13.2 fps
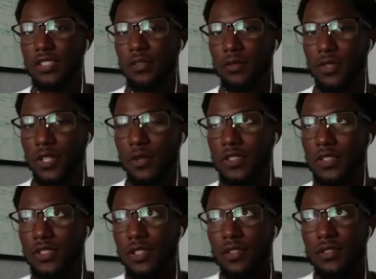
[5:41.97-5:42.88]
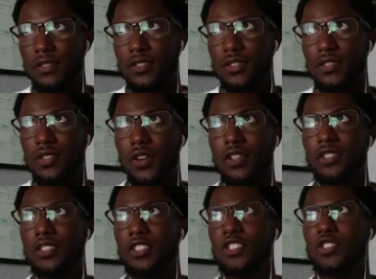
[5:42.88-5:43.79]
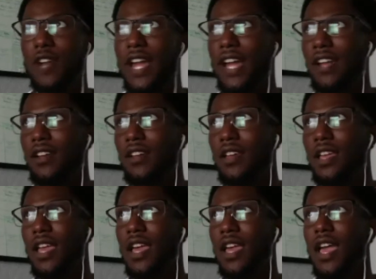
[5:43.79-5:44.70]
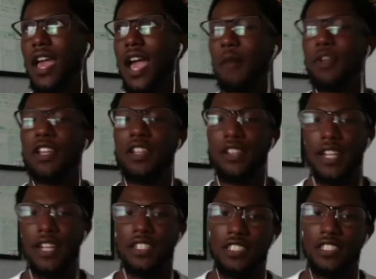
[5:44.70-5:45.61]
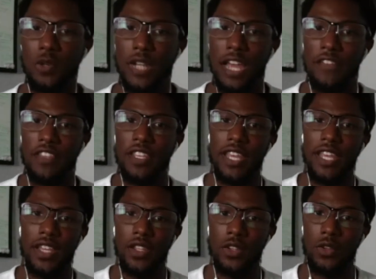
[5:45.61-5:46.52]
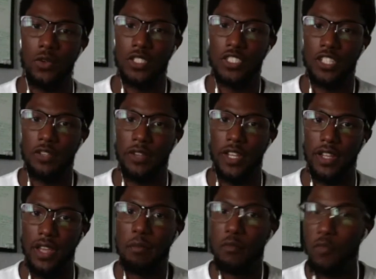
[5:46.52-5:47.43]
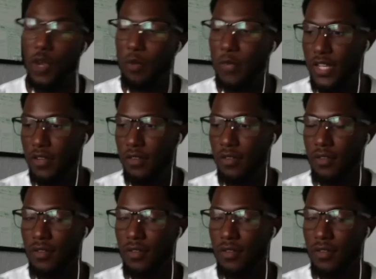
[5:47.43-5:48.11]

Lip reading: was starting to track how many connections he would have to get in order to generate one meeting.